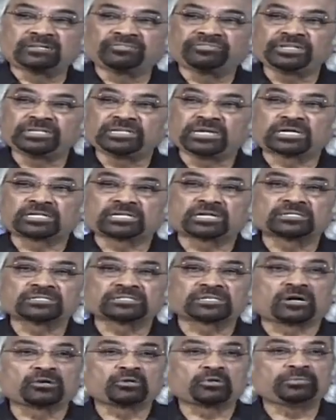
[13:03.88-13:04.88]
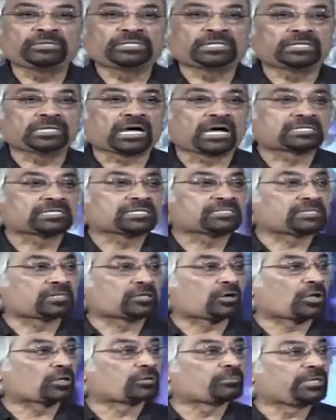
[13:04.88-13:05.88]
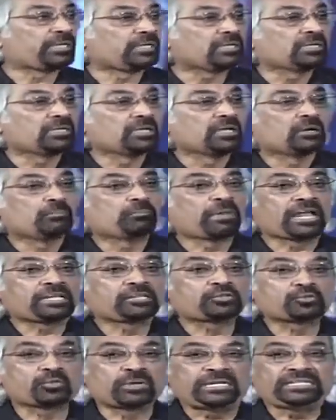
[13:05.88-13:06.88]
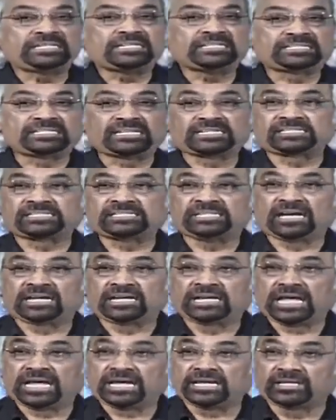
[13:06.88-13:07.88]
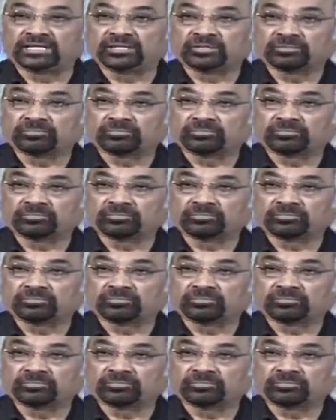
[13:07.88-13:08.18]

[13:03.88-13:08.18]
if India turns out to be the largest economy by 2060 again.